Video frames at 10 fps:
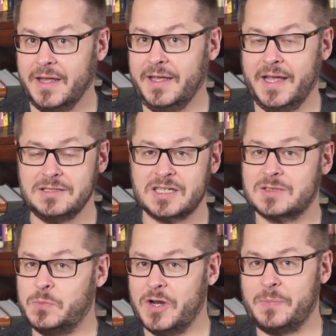He can't
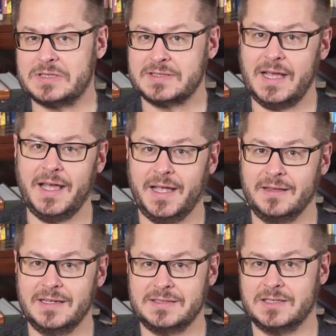just put up a
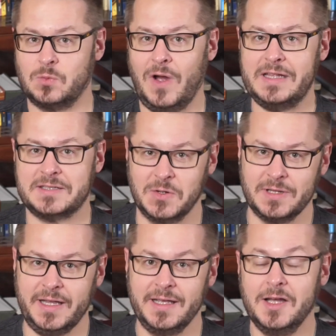sign that says whites
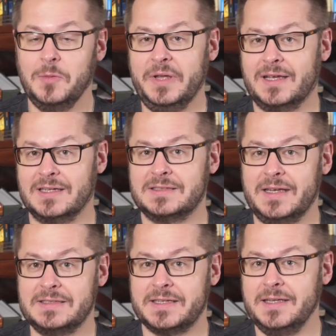only because
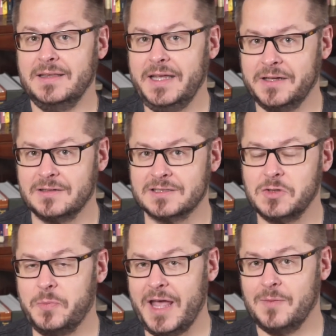it's illegal
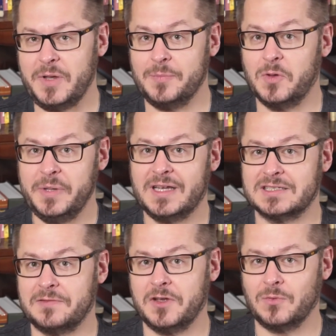to ban people
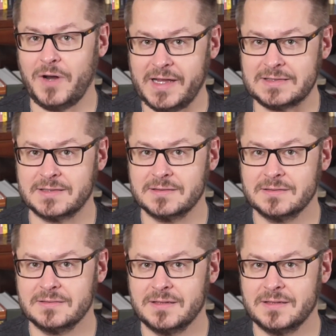because of their race.